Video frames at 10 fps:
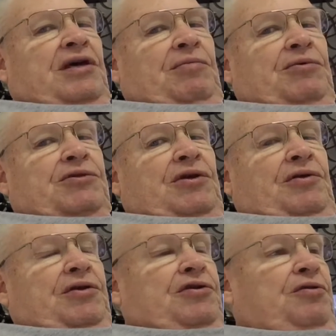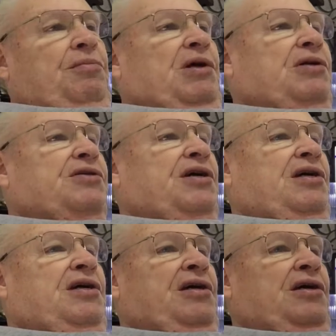That was only 2 bills
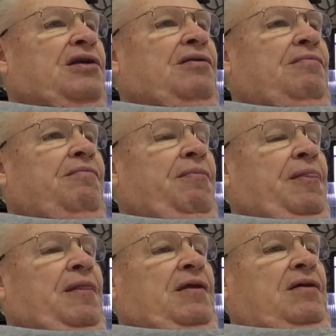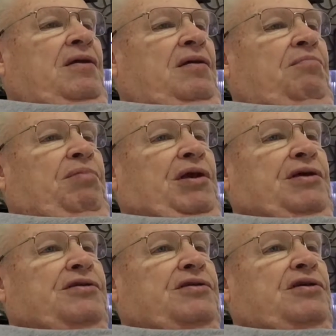I had,
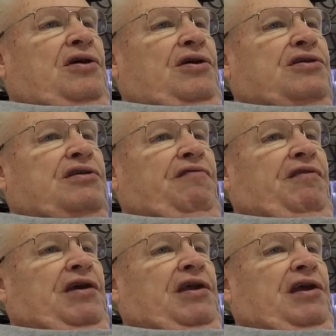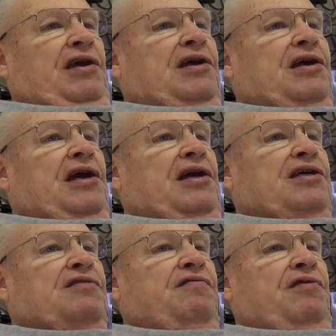plus cost of eating and
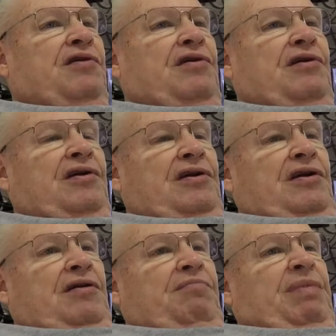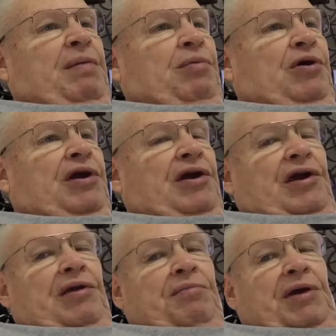gas for people
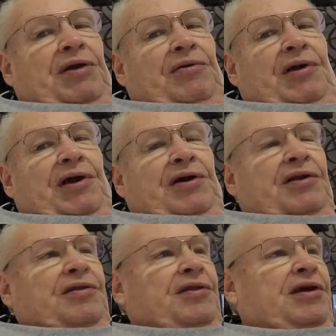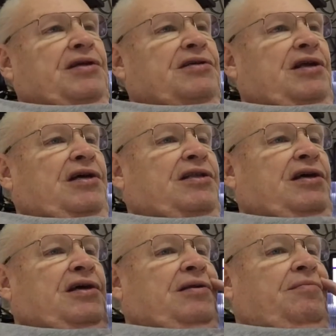carrying me around and things like
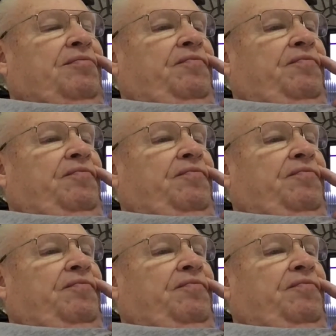that.